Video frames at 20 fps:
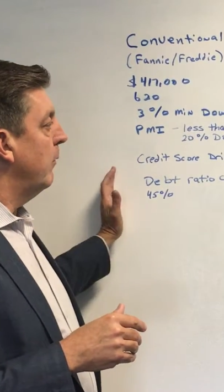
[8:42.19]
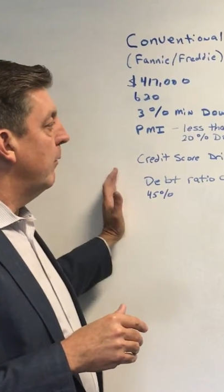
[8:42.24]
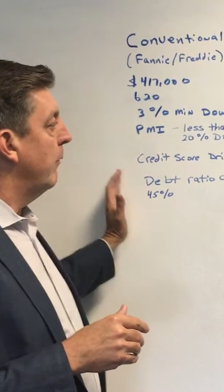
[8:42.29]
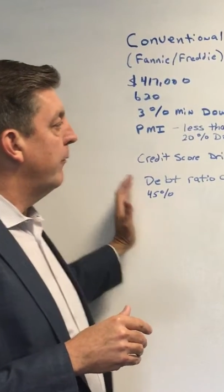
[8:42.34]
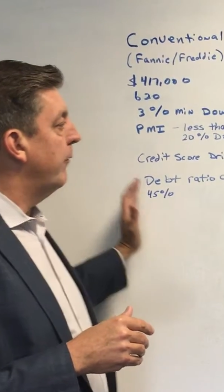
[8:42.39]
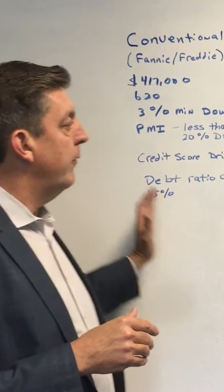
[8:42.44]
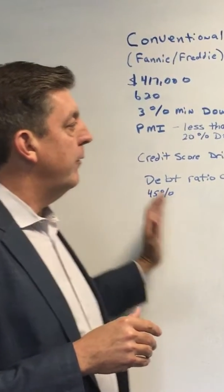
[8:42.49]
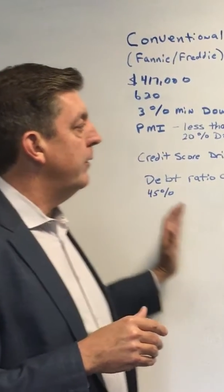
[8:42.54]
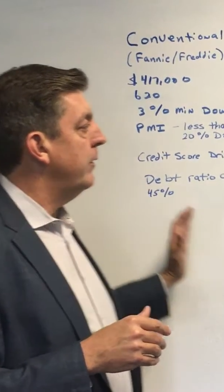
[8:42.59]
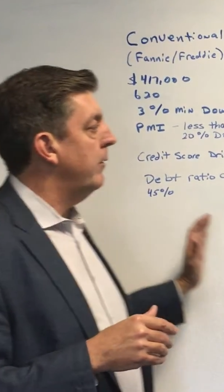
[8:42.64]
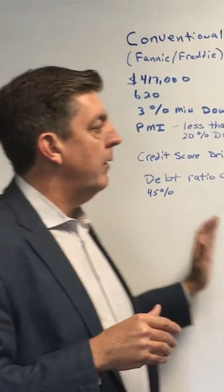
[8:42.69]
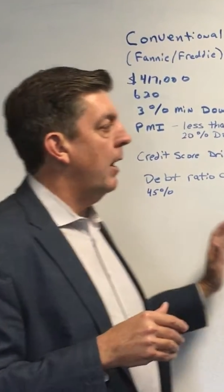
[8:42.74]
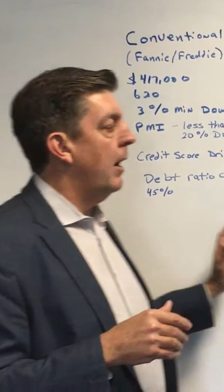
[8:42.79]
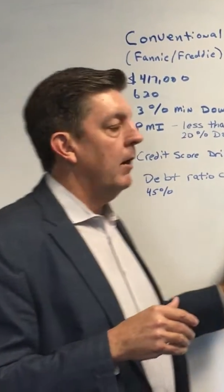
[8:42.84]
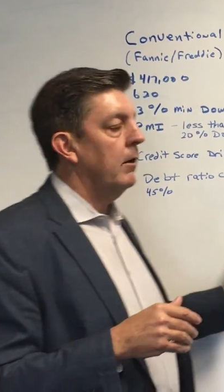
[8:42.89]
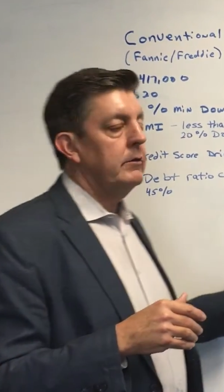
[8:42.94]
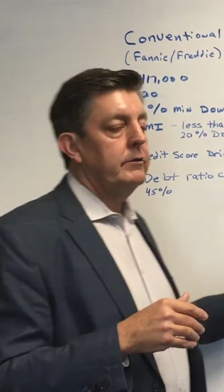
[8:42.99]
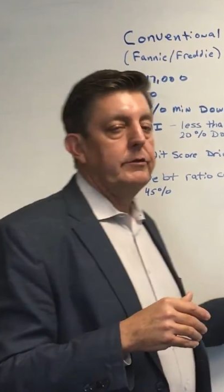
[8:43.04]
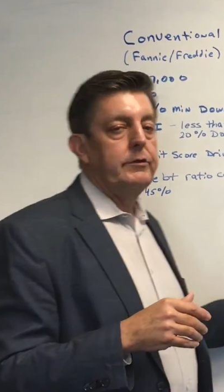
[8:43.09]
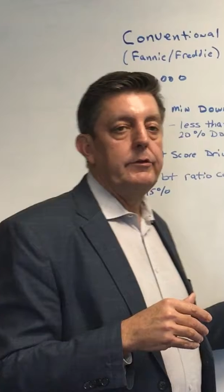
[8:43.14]
we'll refer you
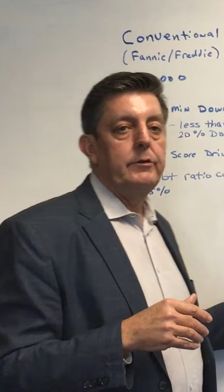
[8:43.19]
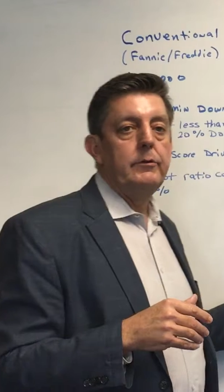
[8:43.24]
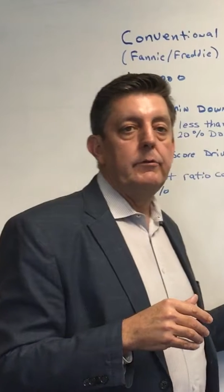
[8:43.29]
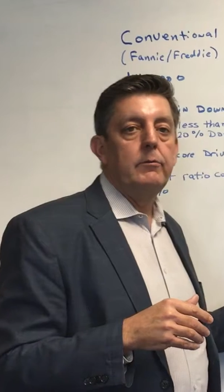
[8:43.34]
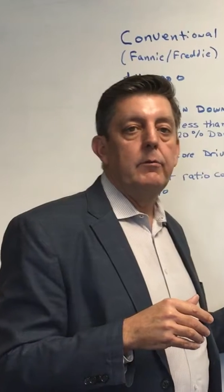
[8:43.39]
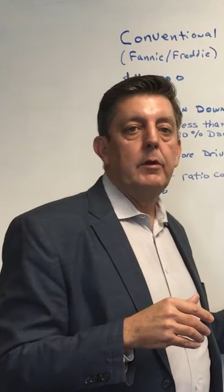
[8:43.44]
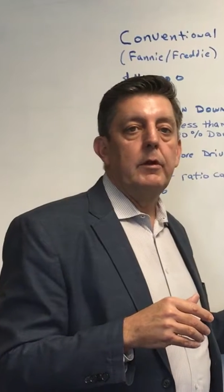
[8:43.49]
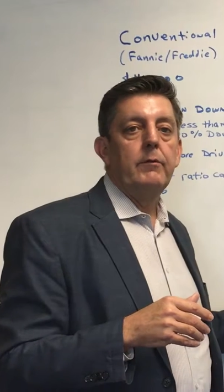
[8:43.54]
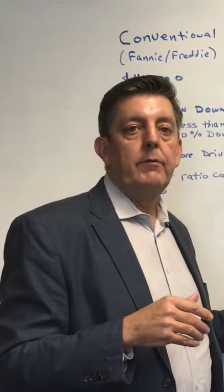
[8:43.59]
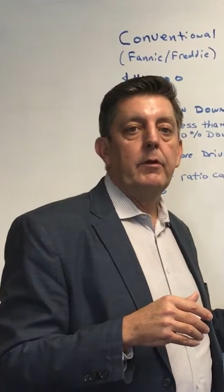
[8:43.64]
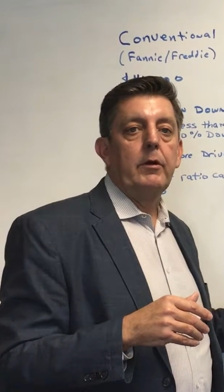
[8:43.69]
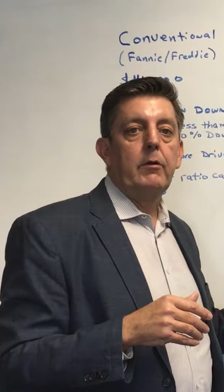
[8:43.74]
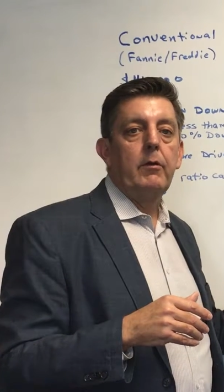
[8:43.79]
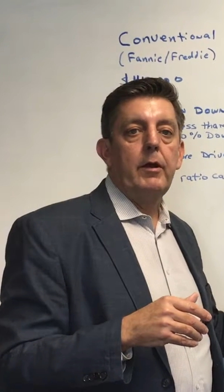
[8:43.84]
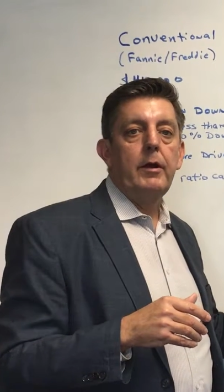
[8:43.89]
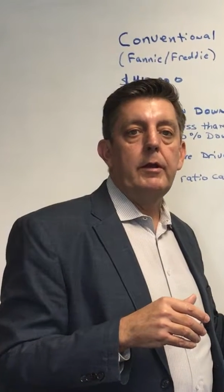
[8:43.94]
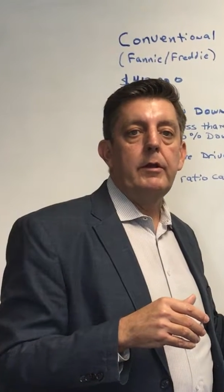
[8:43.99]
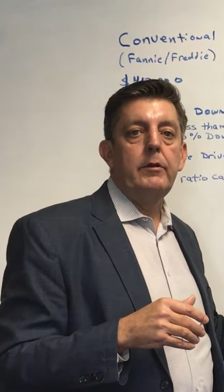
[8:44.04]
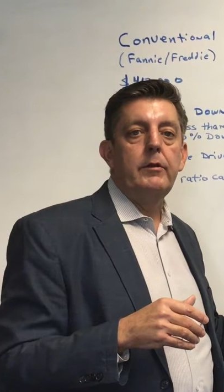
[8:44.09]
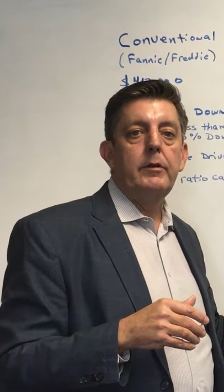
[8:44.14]
out to one of our
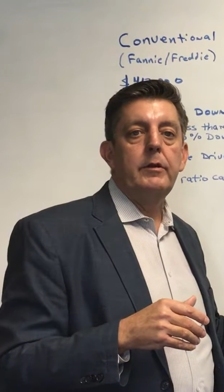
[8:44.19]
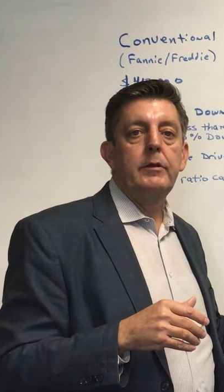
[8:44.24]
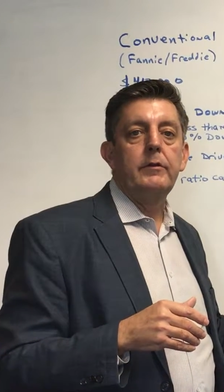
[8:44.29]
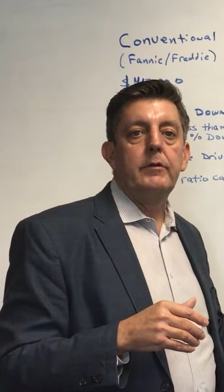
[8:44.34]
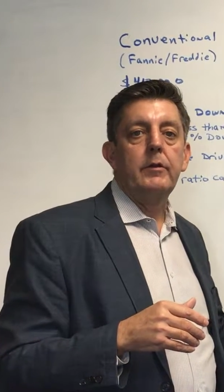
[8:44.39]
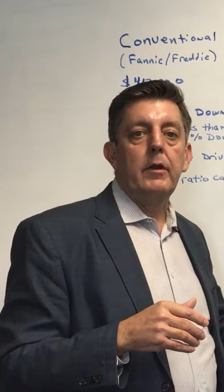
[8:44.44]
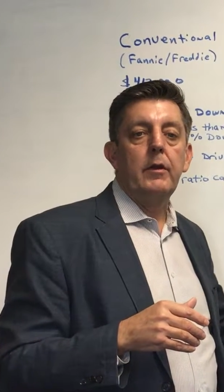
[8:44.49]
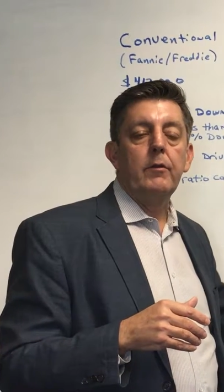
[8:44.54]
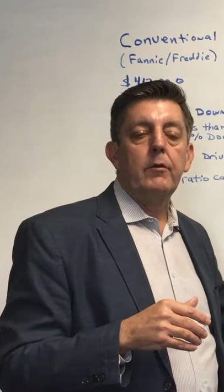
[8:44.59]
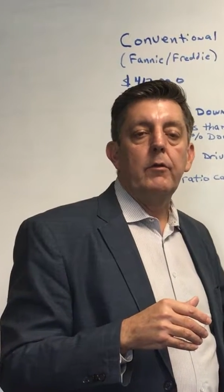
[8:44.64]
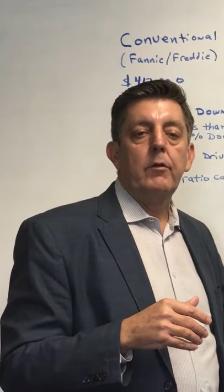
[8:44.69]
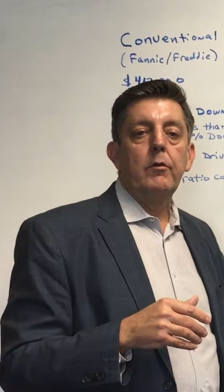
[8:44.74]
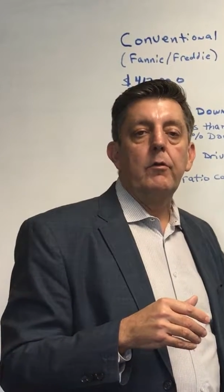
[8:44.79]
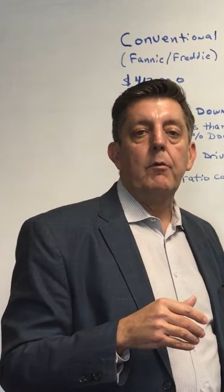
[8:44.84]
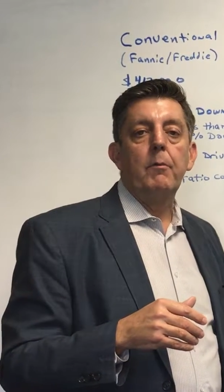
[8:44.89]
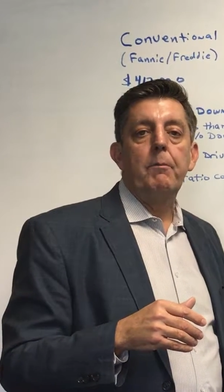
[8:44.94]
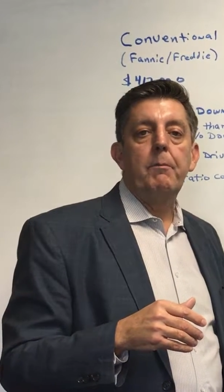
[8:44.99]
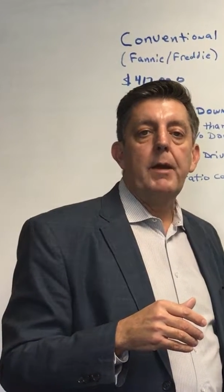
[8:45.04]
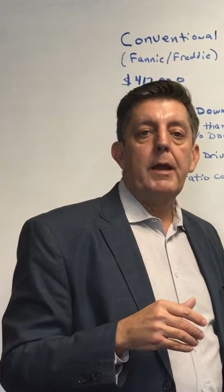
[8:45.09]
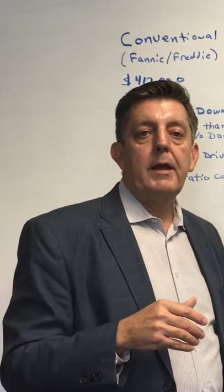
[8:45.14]
credit unions and other
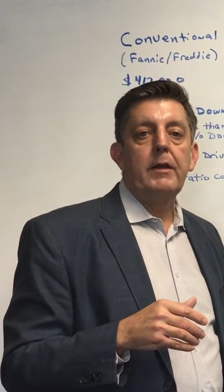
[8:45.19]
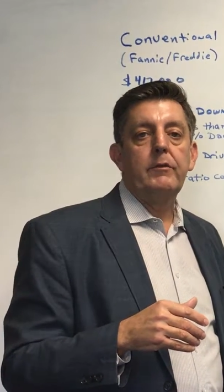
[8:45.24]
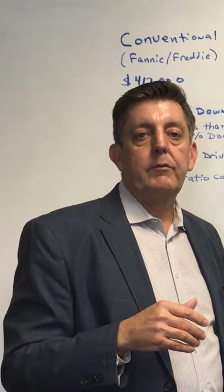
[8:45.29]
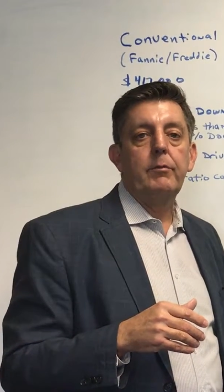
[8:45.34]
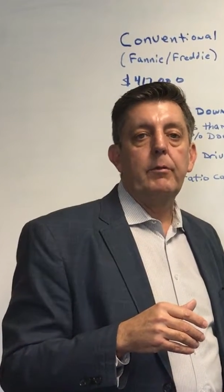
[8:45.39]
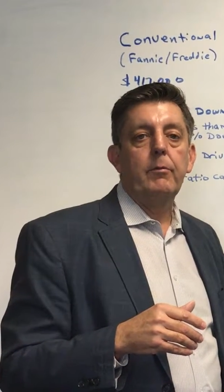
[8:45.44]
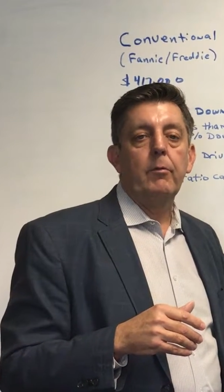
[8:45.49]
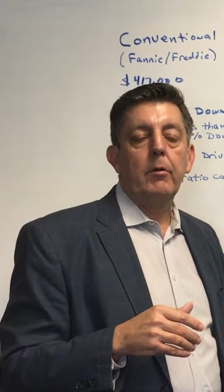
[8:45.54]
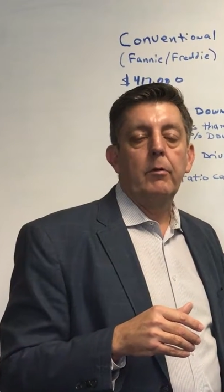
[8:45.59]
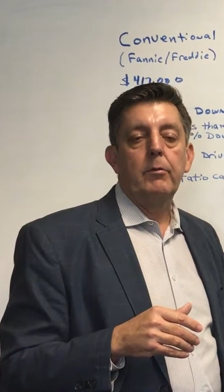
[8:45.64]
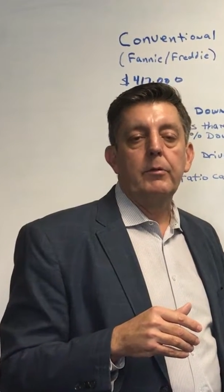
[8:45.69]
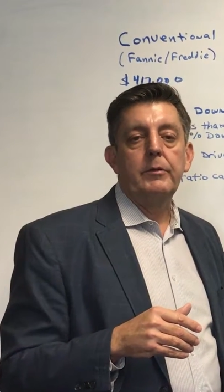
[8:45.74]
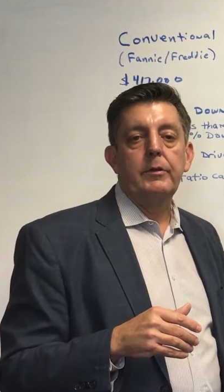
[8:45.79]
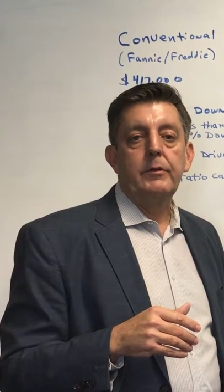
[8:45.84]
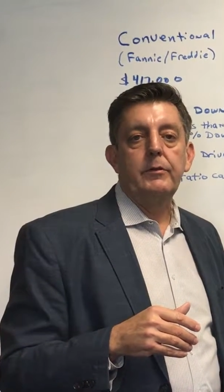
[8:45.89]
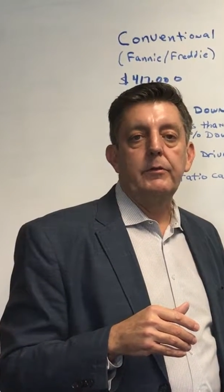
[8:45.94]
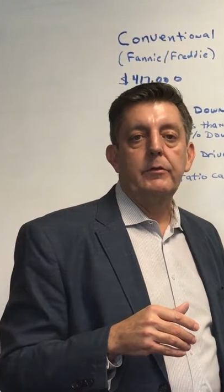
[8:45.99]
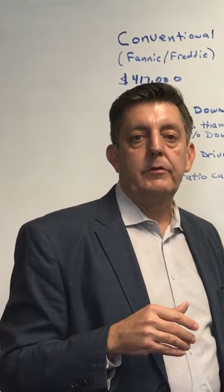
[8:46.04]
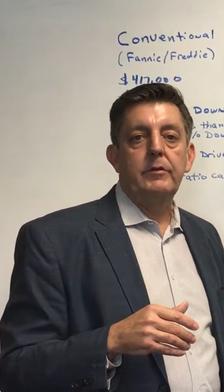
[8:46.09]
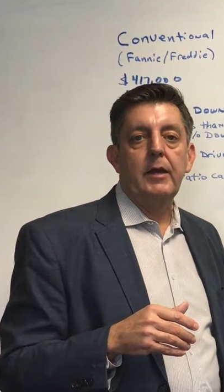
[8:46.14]
local banks we work with to
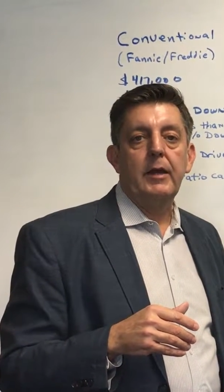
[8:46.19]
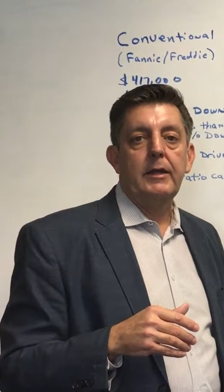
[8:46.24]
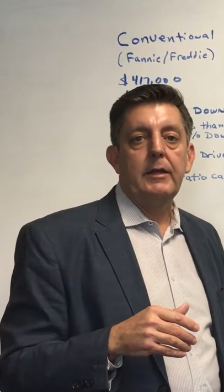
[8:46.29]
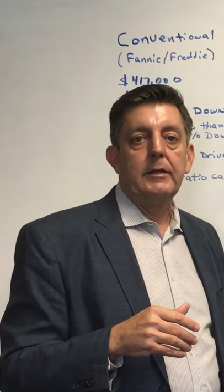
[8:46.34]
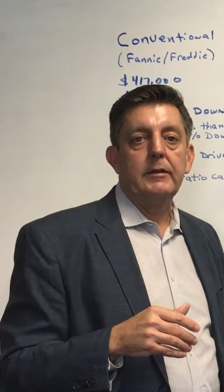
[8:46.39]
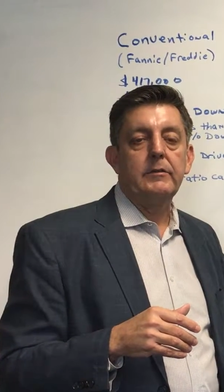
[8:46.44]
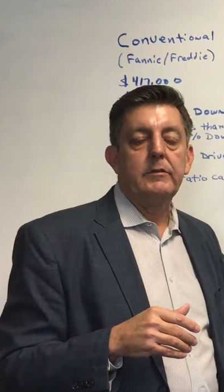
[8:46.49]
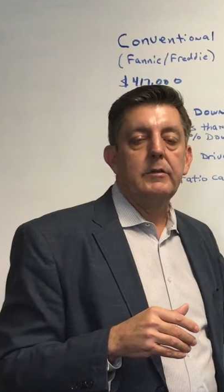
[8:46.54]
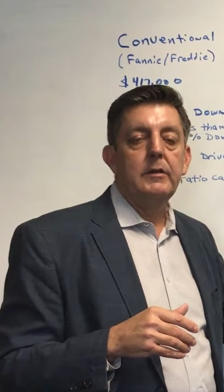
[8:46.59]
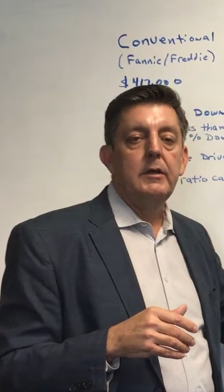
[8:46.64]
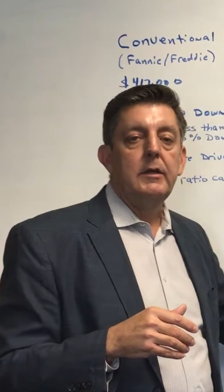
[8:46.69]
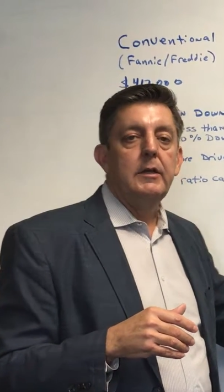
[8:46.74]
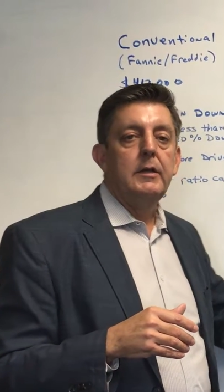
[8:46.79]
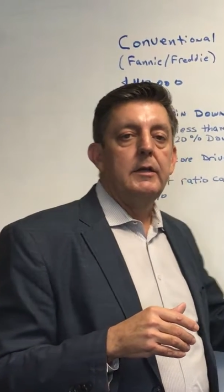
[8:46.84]
do seconds,